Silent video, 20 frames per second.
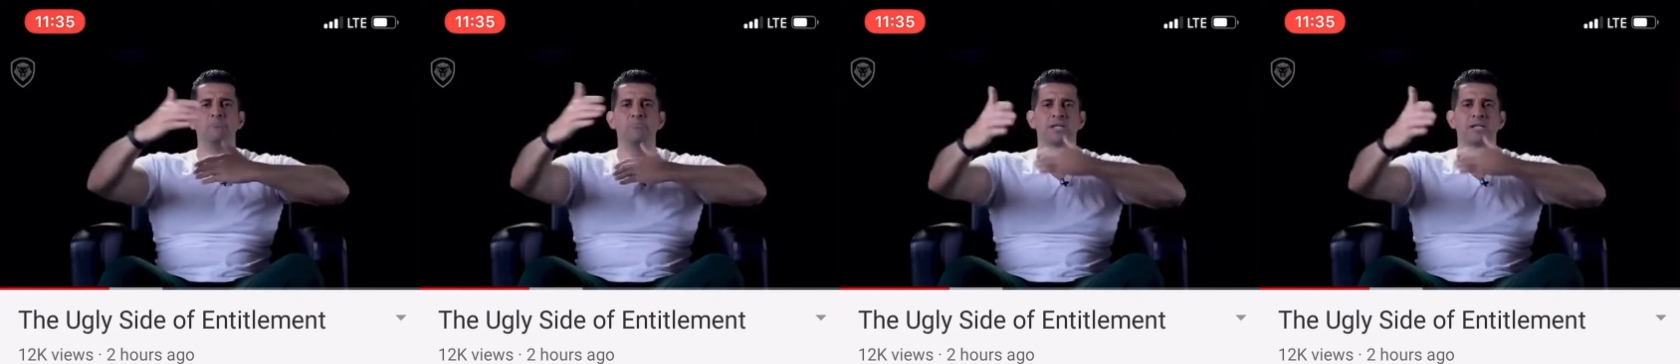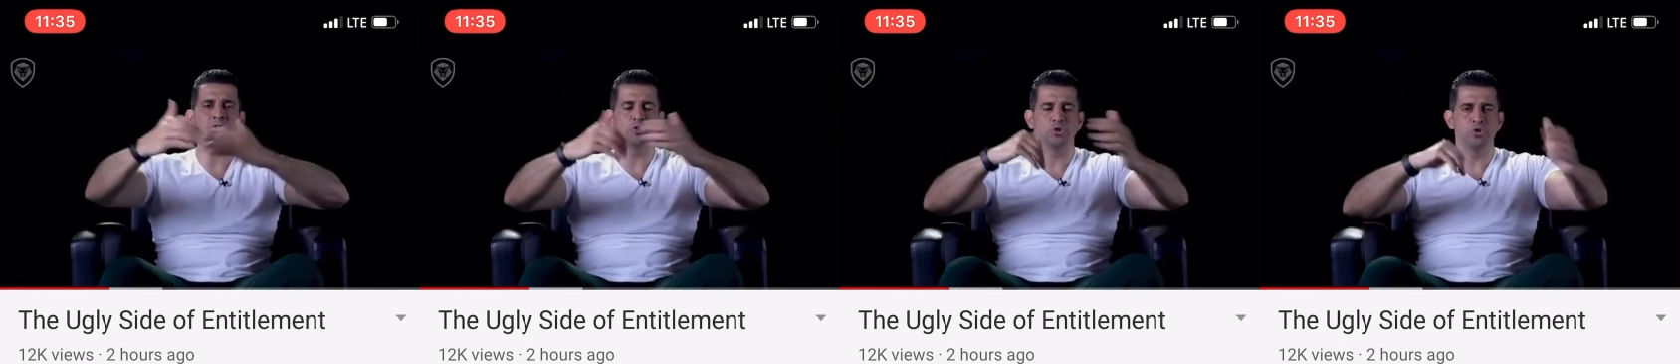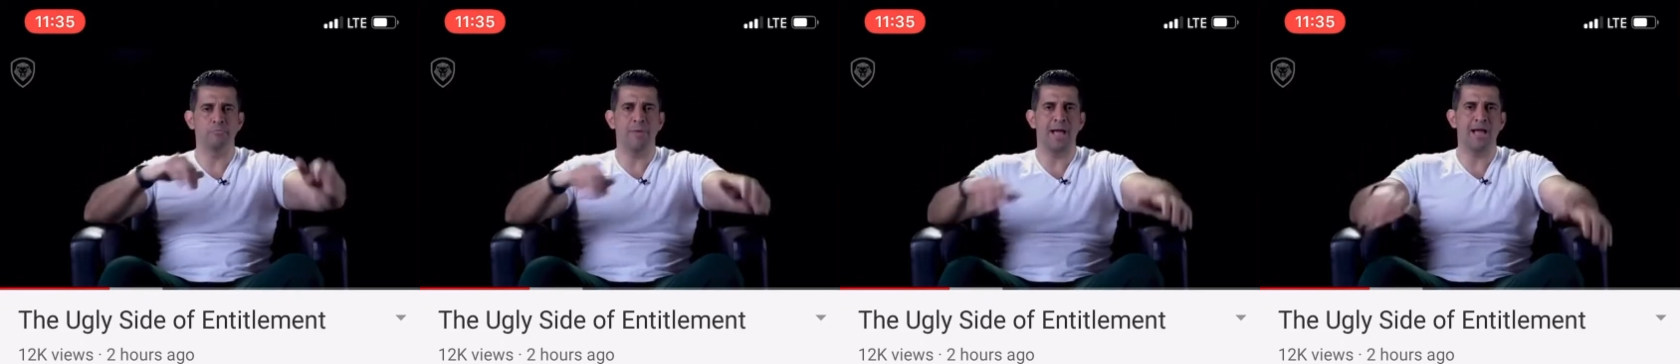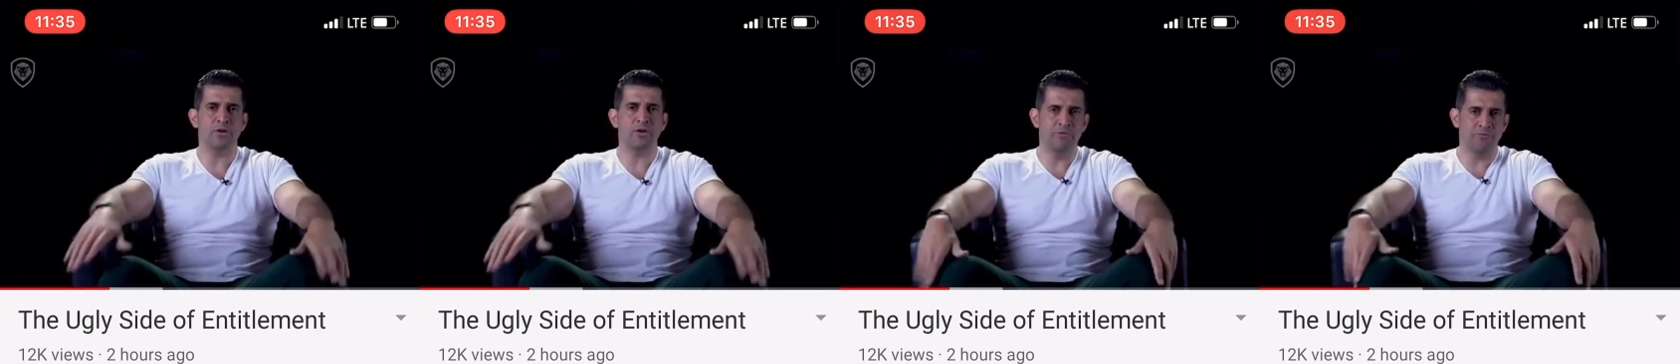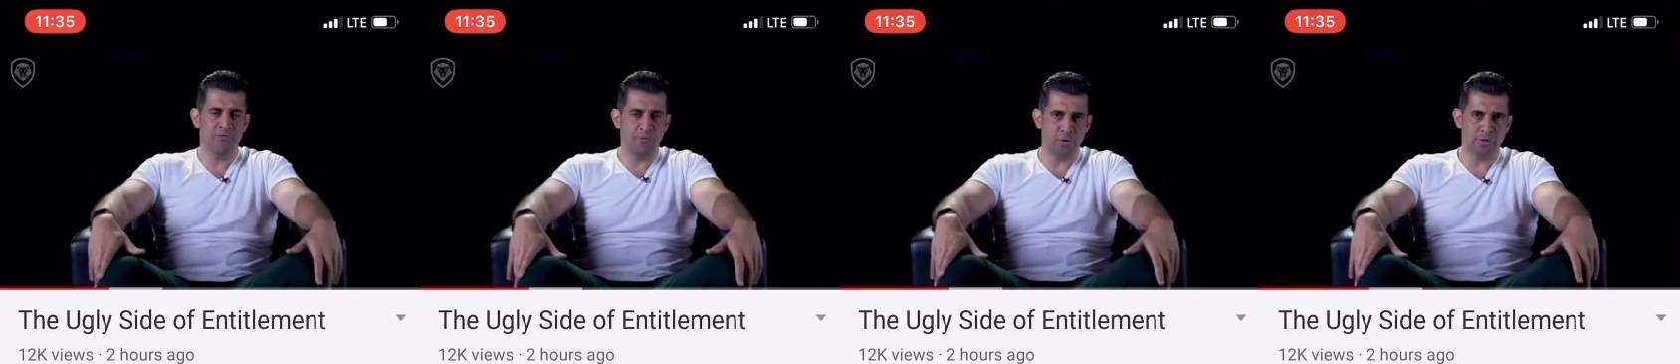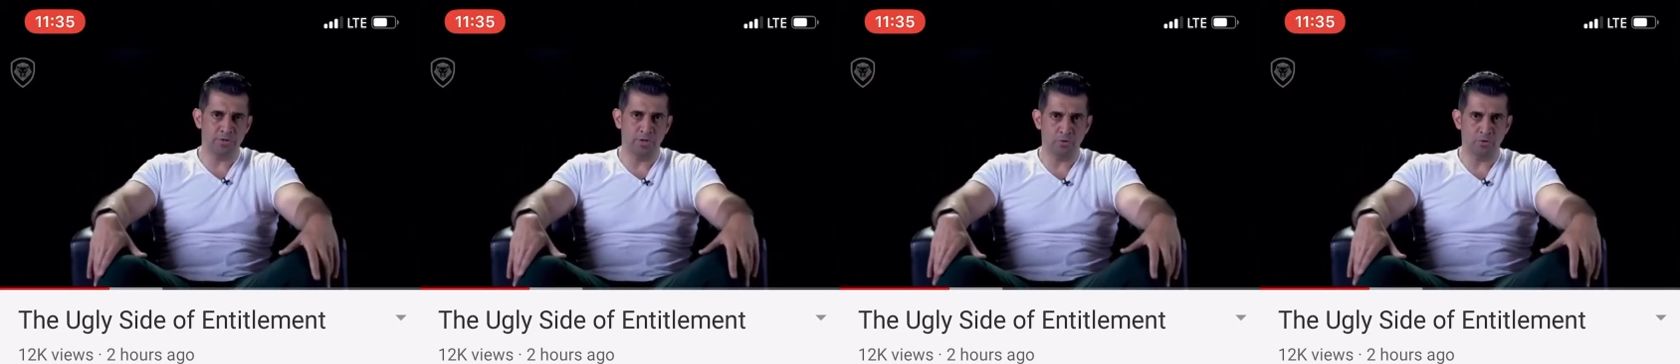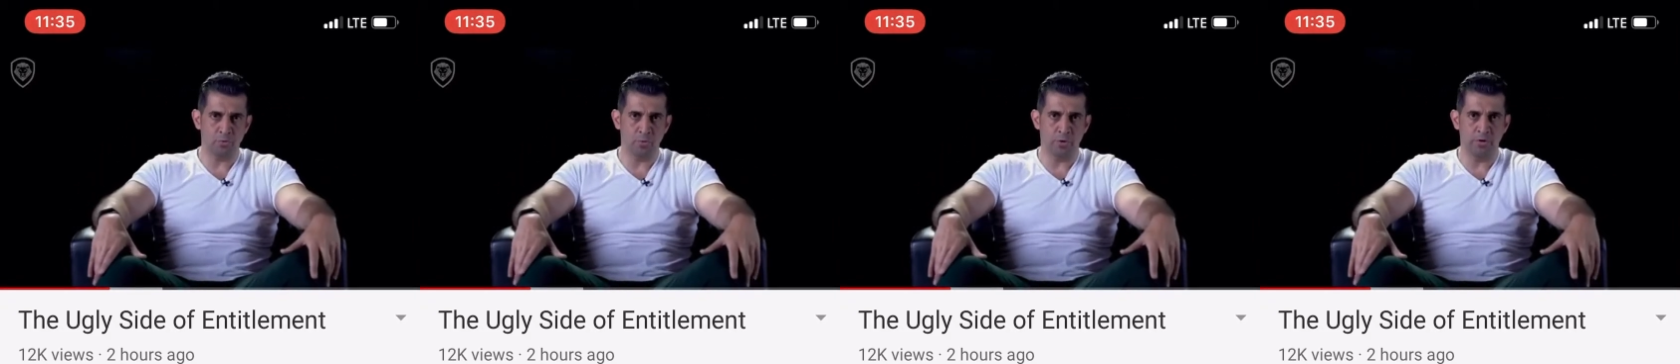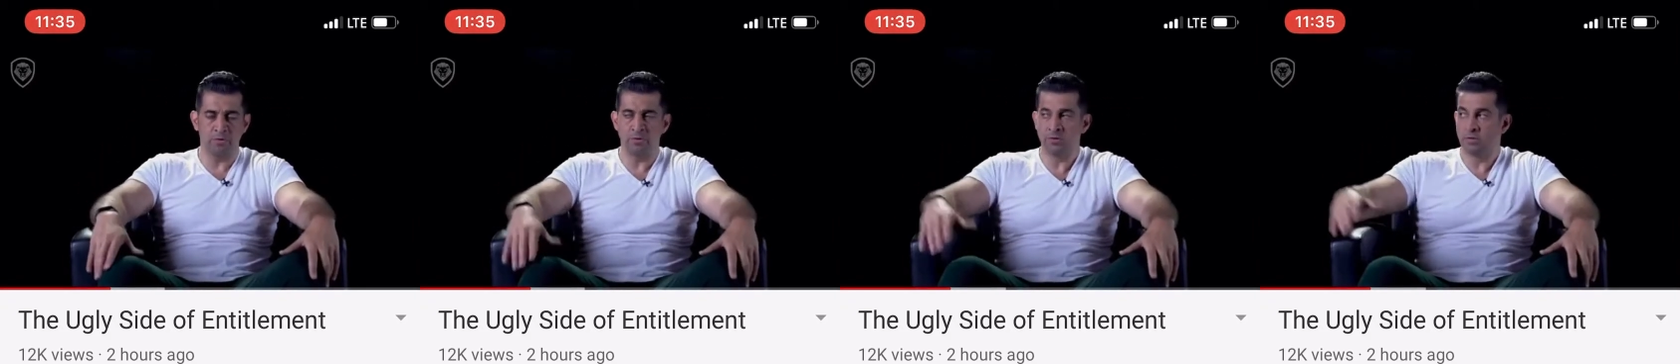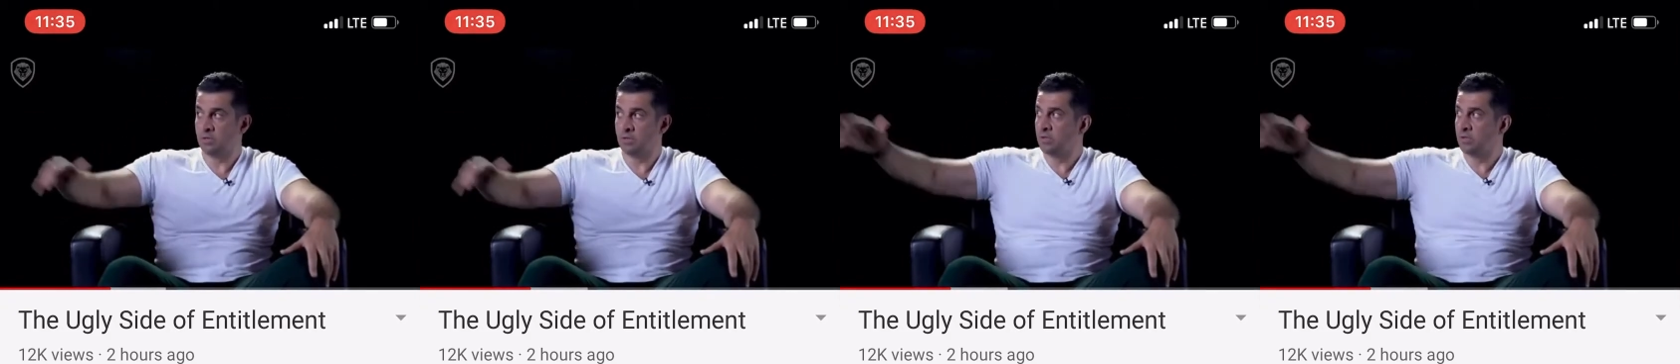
messaging back and forth on Twitter.